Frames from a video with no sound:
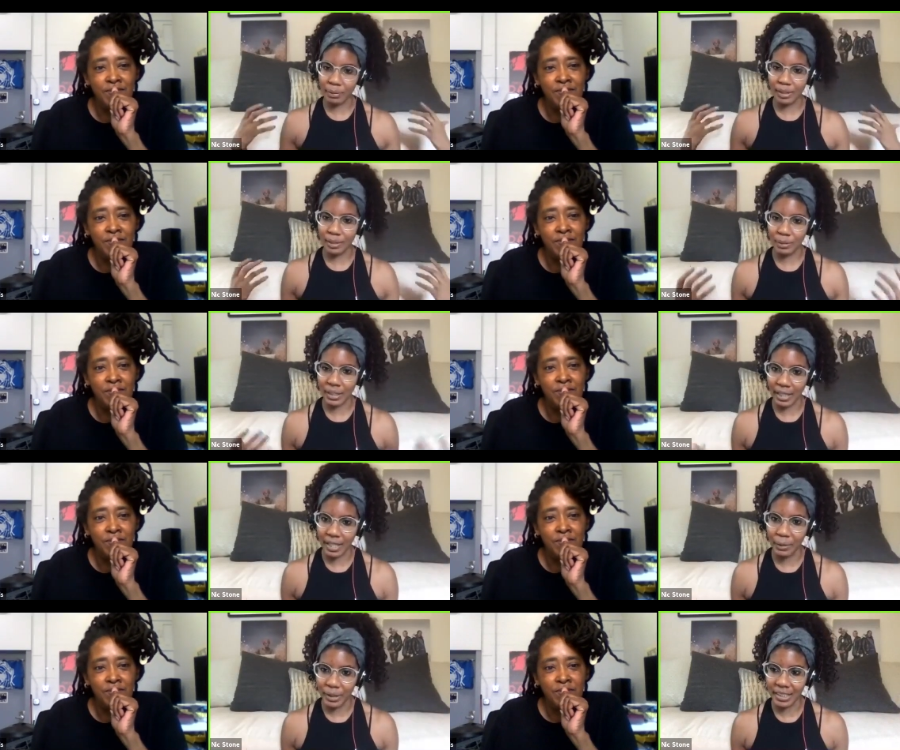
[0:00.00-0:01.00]
Speaker 1: to do with
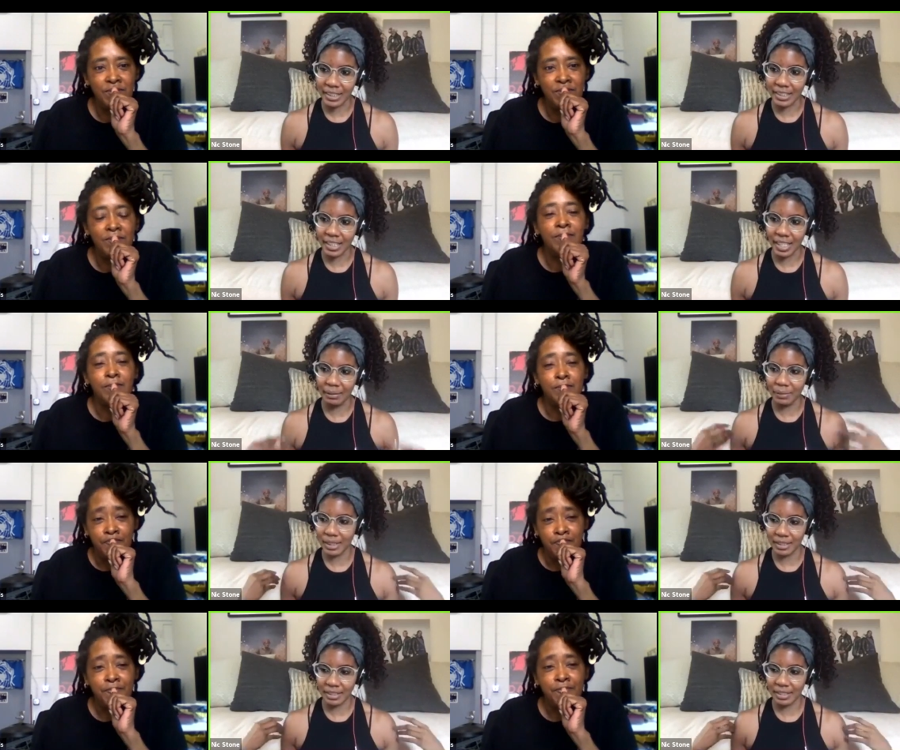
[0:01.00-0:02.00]
language. I'm
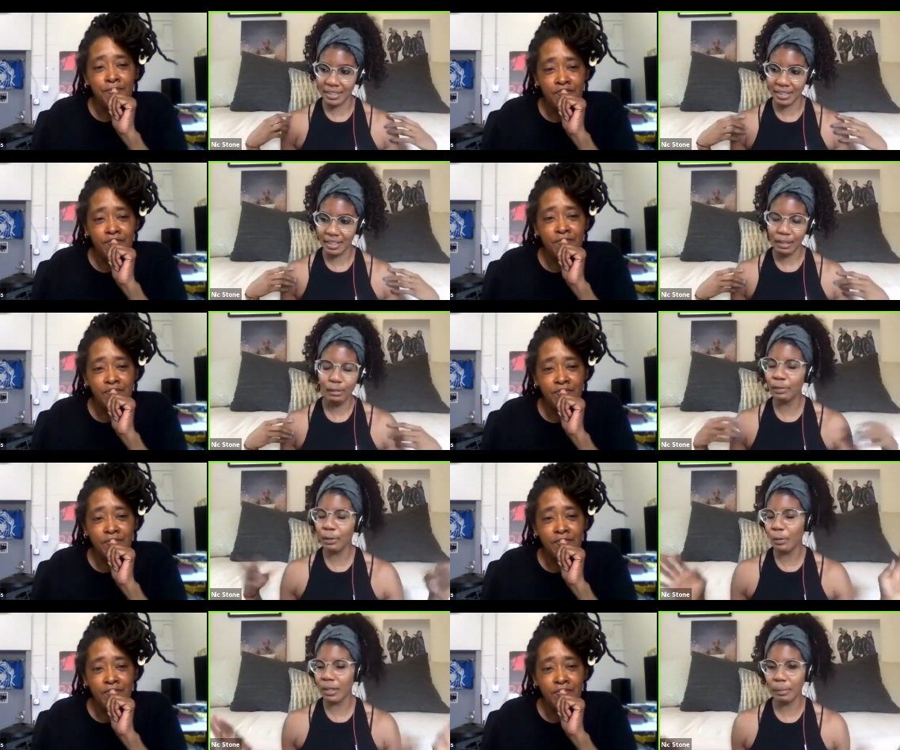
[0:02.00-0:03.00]
just
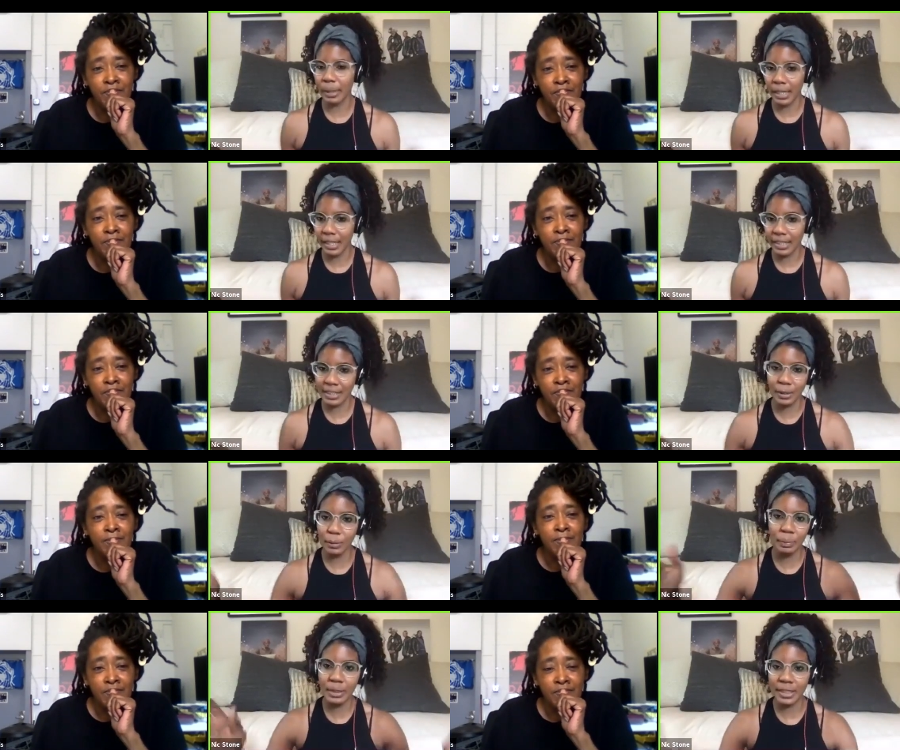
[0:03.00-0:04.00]
floored by. So
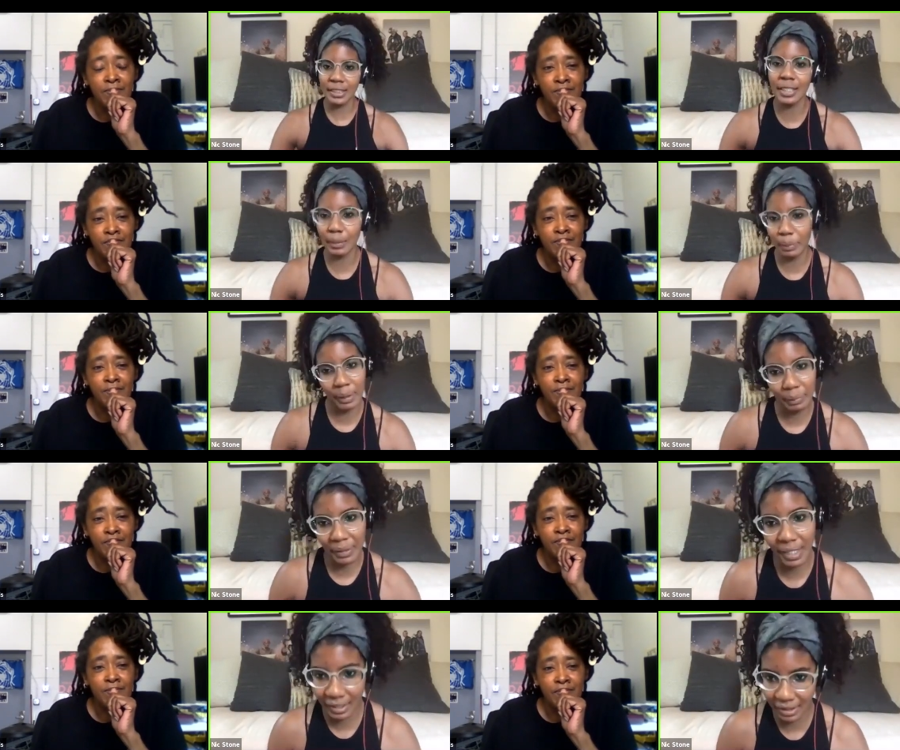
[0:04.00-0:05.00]
please keep up the
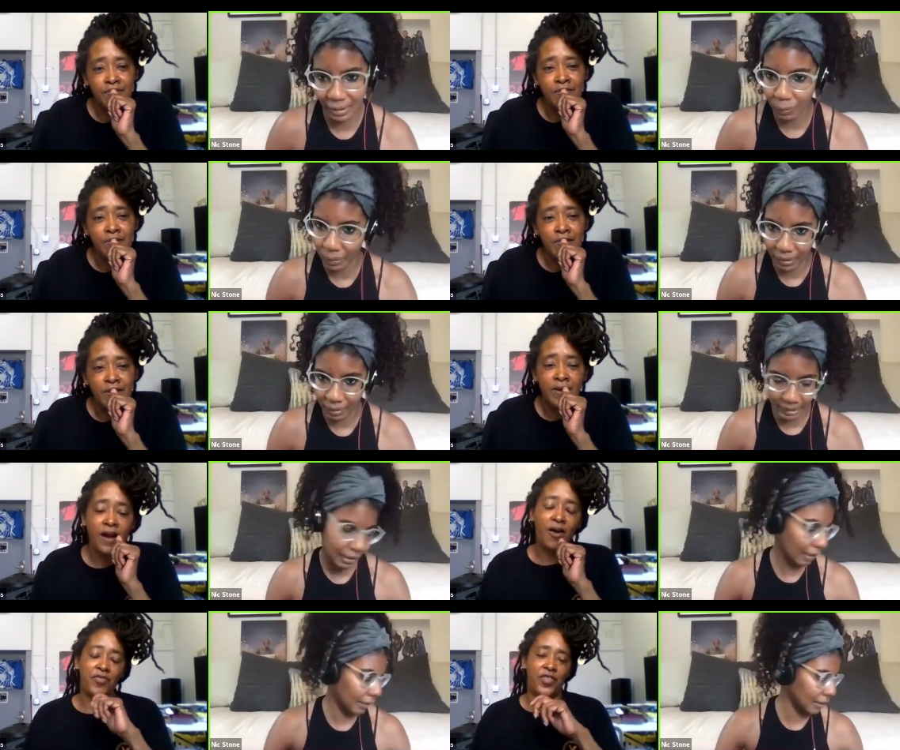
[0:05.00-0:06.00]
excellent work, Miss
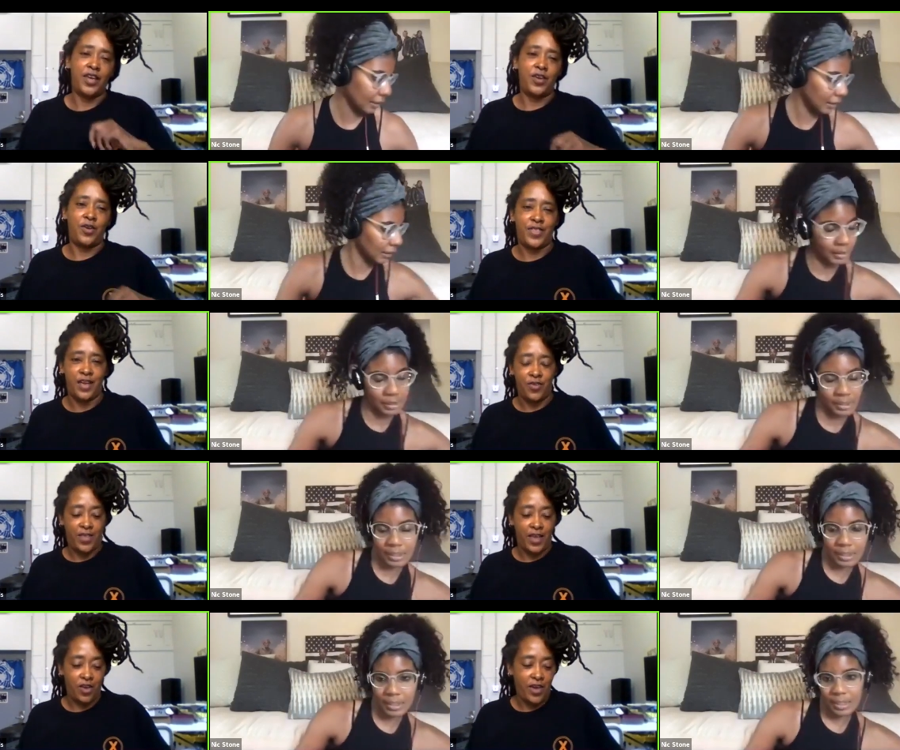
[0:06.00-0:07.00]
Davis.
Speaker 2: Thank you, thank you,
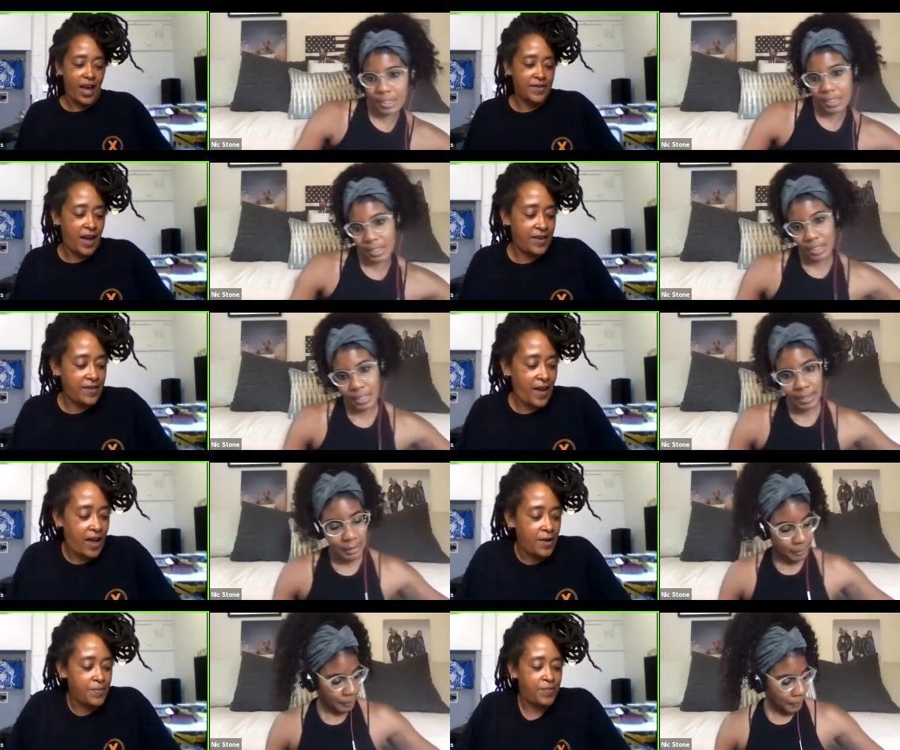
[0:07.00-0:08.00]
thank you. Yeah, I, I, I
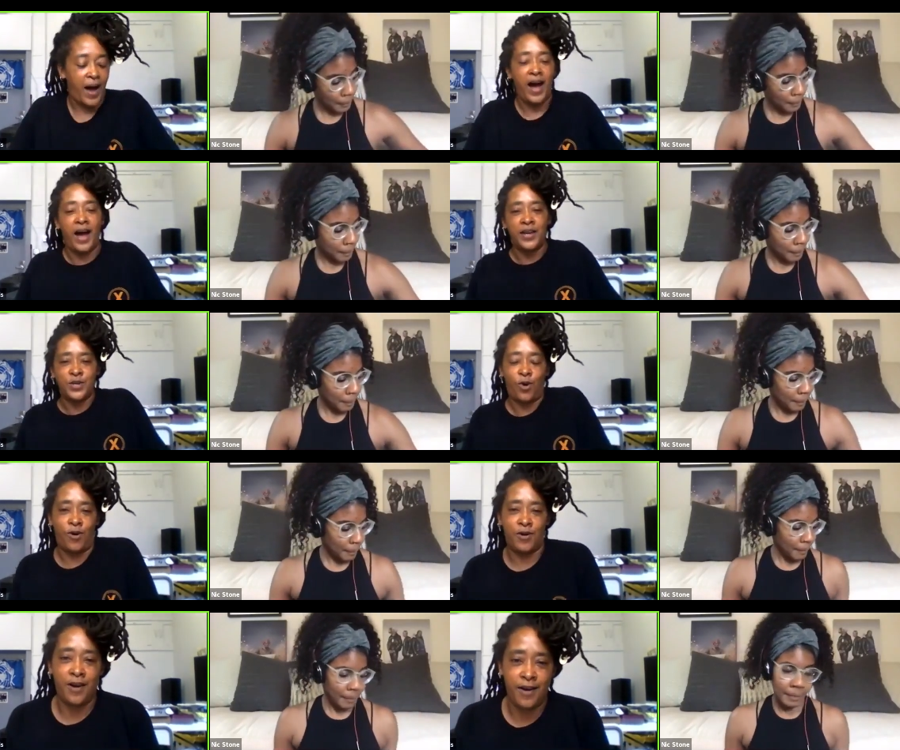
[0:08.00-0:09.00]
am behind
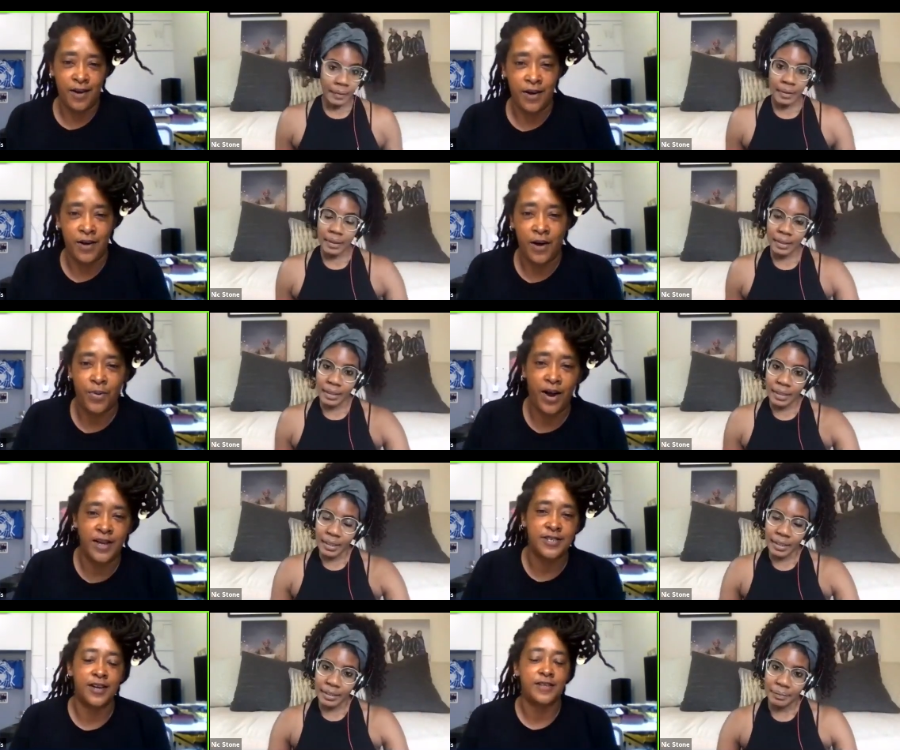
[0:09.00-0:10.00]
on uh, a
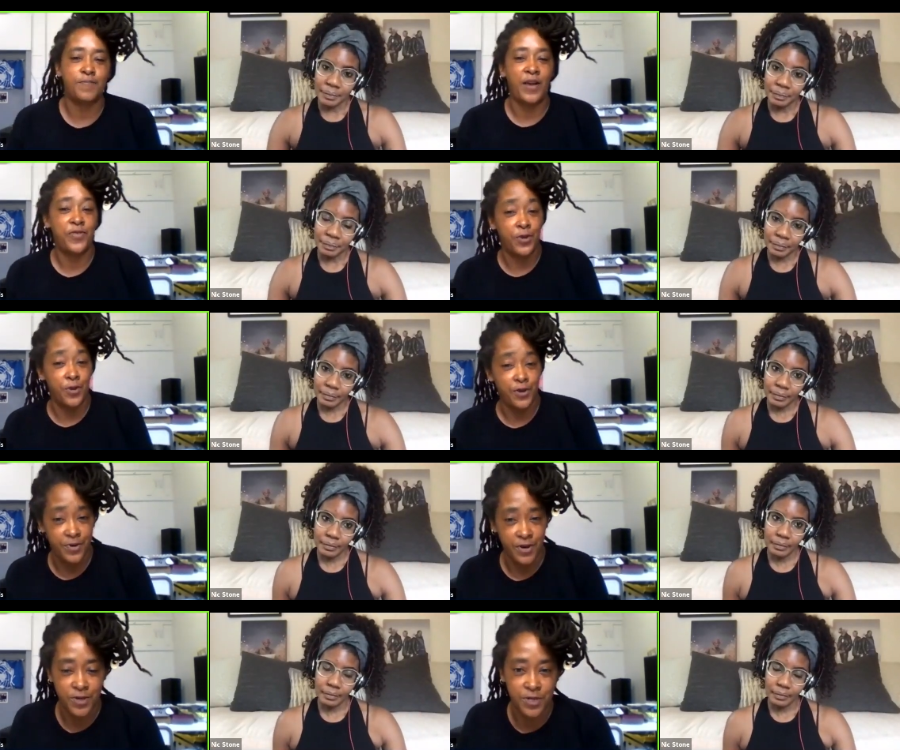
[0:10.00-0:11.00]
project. My third
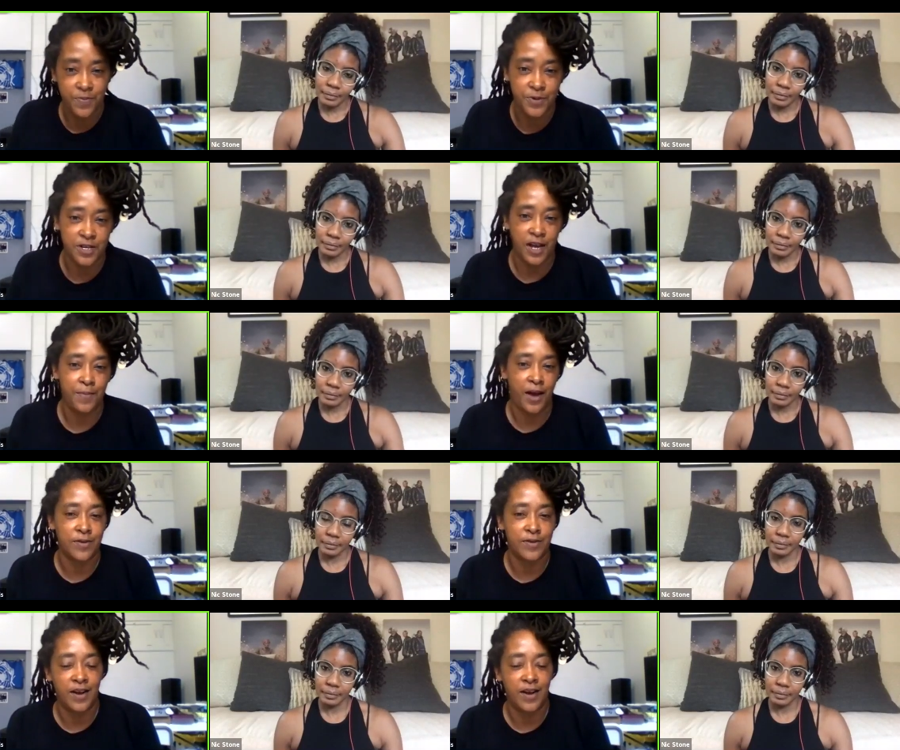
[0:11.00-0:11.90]
book was supposed to come out